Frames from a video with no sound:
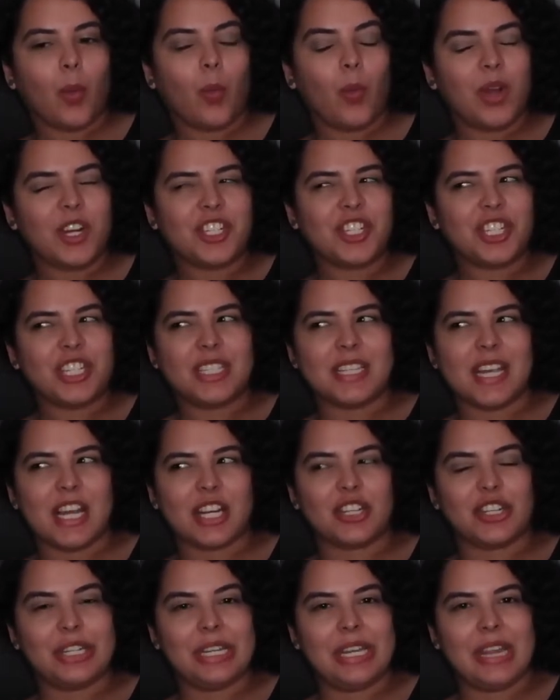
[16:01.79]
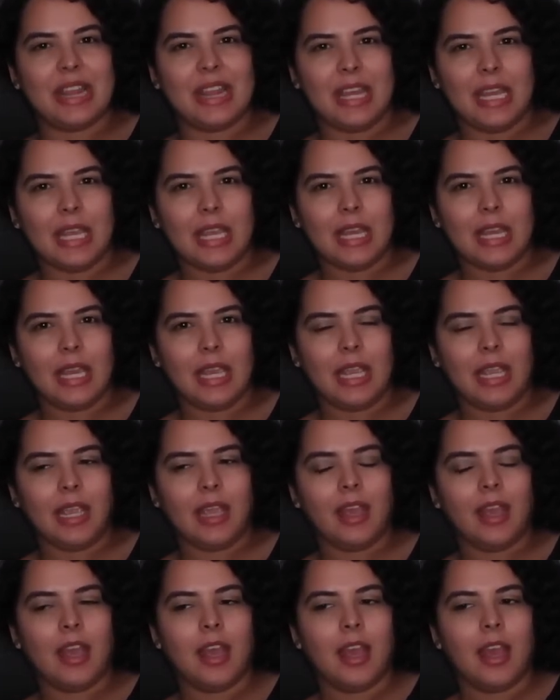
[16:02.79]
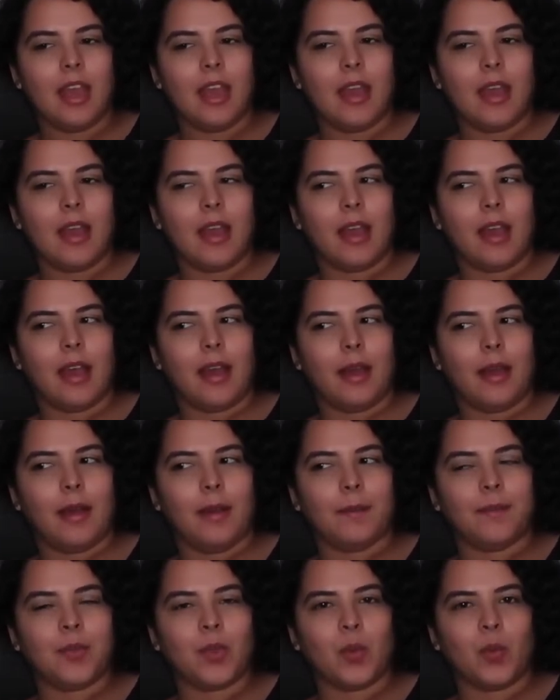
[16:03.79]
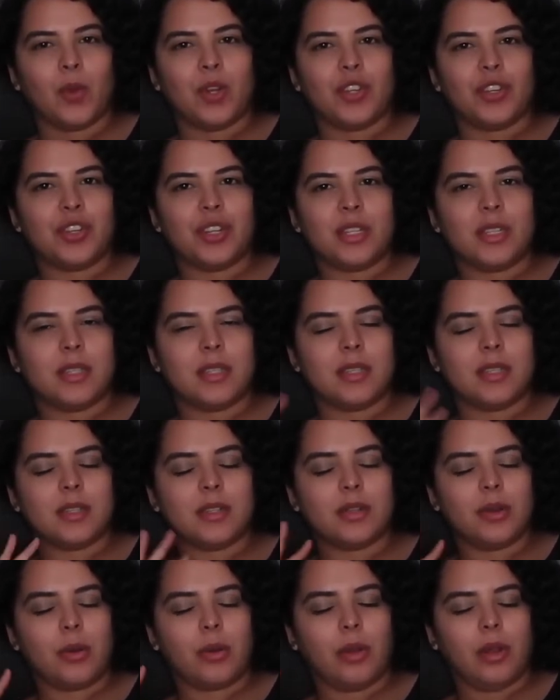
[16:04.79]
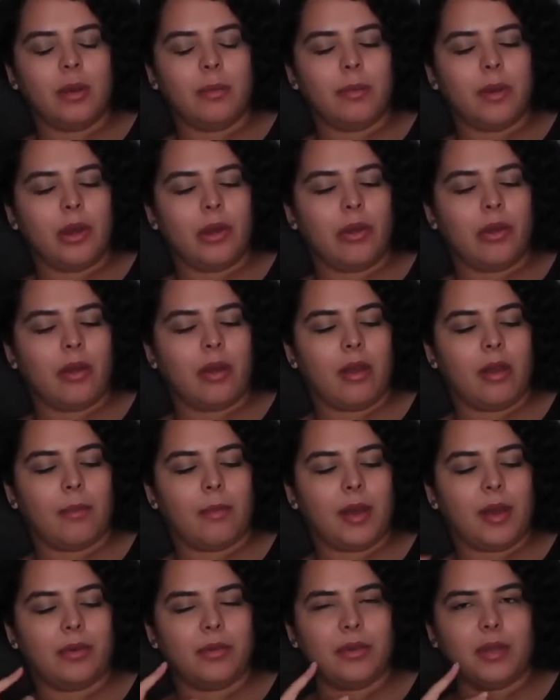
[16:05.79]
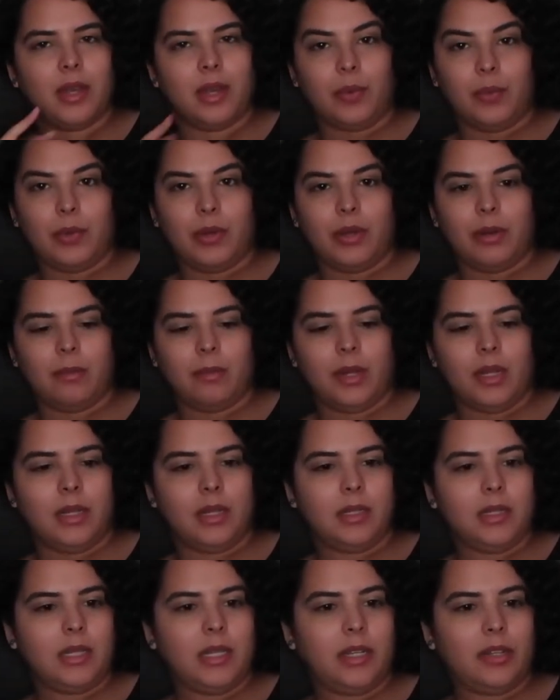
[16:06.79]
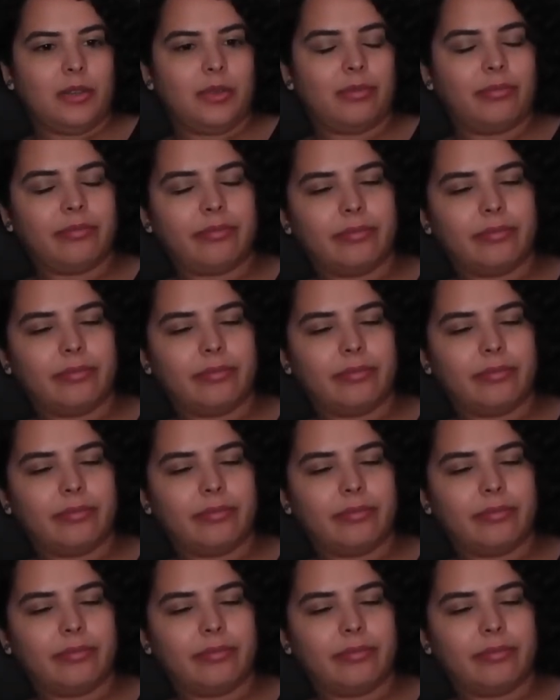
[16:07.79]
what she's actually thinking when she's totally bitter about Edward and Bella later.